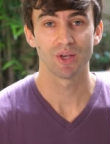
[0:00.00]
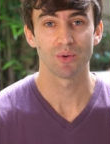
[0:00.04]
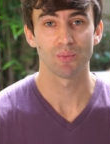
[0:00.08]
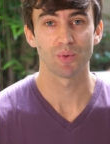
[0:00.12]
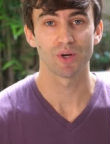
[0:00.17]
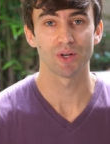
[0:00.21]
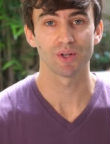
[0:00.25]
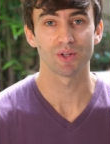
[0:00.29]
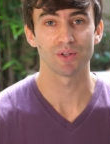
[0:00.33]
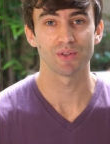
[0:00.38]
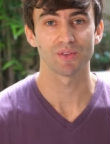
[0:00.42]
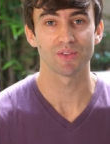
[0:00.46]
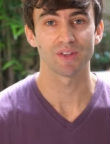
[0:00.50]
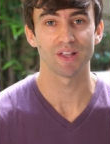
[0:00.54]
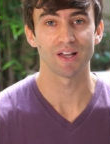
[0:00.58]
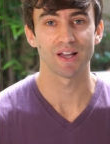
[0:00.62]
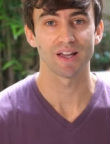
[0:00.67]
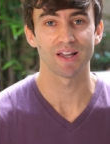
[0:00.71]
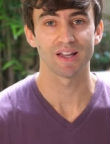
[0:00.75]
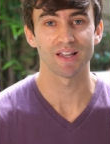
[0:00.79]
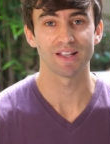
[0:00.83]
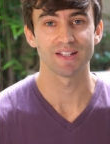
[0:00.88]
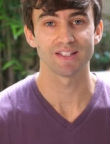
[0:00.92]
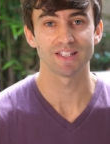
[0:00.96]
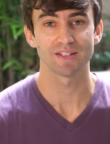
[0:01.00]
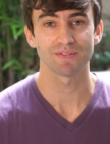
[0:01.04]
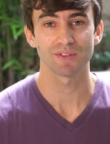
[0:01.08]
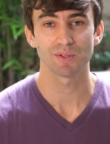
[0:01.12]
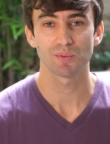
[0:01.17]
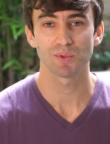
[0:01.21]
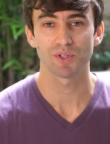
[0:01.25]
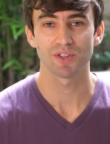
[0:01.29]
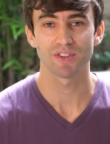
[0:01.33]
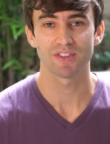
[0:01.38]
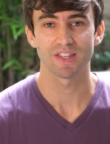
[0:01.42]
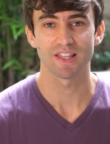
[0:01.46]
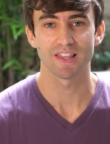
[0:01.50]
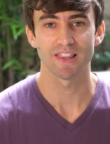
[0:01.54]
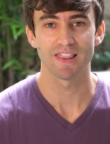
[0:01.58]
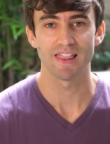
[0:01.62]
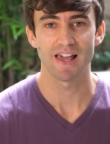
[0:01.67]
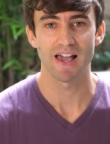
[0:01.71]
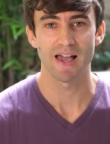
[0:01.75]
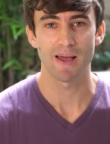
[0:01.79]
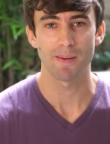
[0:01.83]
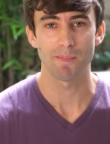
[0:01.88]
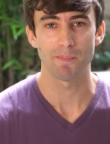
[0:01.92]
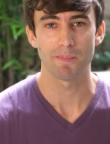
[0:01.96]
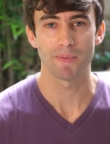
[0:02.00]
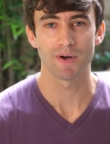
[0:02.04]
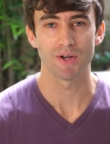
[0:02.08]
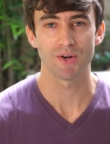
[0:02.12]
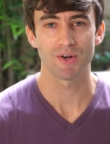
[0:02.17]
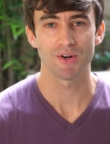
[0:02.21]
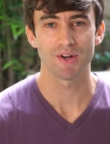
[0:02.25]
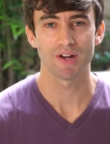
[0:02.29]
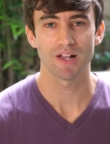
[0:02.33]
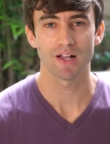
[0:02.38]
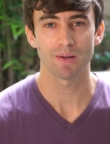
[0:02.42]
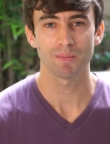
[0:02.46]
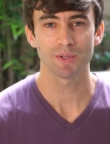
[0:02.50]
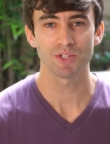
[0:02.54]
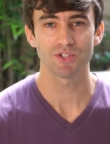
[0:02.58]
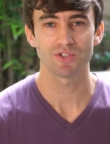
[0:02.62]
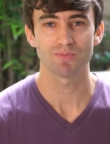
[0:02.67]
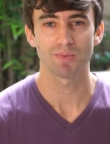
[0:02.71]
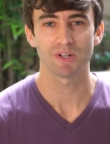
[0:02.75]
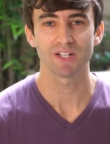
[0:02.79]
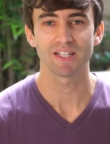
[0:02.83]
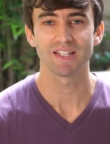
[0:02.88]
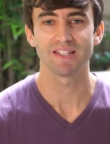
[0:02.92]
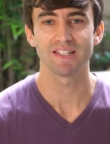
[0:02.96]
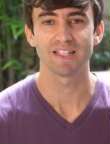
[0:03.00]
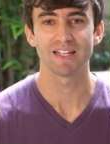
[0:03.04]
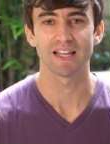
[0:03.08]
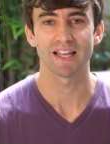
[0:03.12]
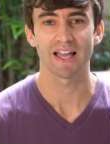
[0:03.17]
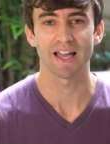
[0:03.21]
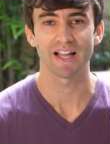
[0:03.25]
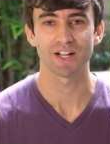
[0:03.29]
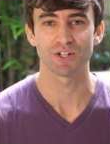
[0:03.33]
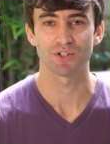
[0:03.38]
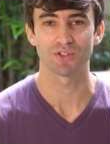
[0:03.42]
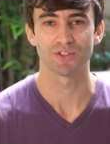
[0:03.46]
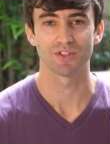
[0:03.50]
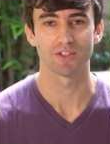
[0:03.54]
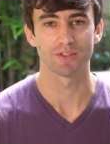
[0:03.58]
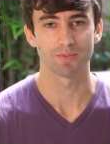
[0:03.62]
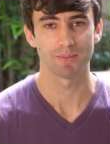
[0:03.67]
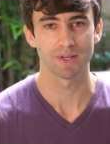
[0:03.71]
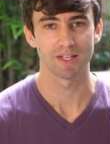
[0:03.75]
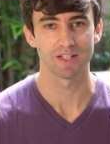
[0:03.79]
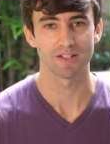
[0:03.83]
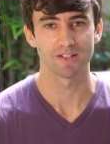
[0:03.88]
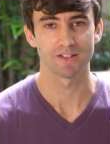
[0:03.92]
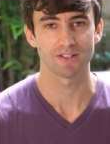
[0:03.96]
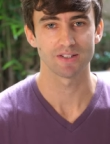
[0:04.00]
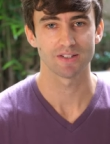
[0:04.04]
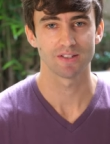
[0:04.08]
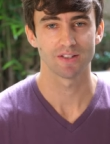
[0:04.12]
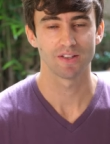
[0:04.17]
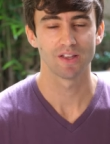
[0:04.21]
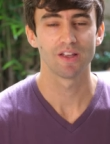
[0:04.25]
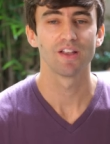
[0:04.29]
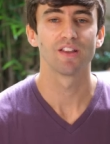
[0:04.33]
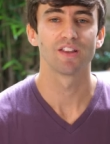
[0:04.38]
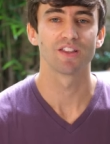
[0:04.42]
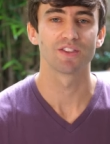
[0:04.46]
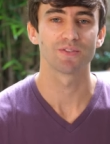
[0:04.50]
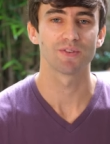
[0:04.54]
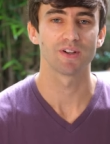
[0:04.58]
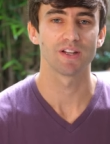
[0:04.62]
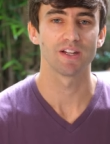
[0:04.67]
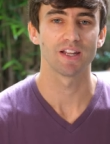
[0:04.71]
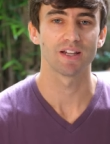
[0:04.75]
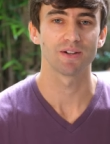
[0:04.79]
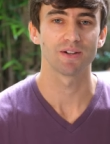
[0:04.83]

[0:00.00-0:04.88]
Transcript: Well, I definitely wouldn't say that, but how much money did I actually spend? Let's find